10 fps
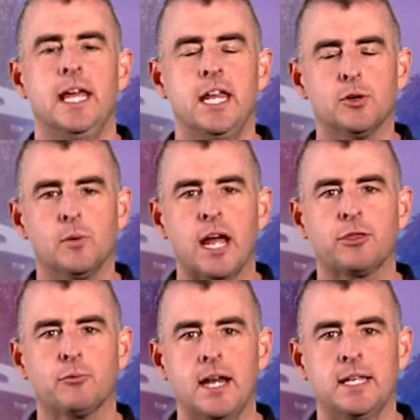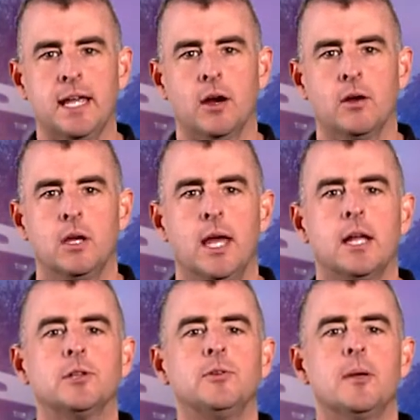indirect threat care
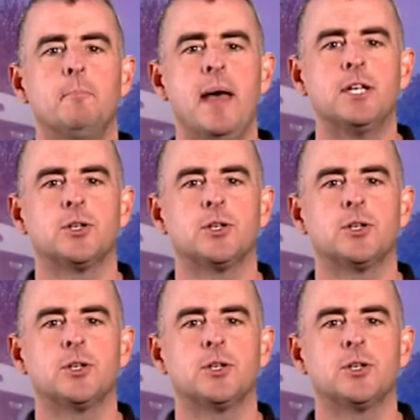include the MET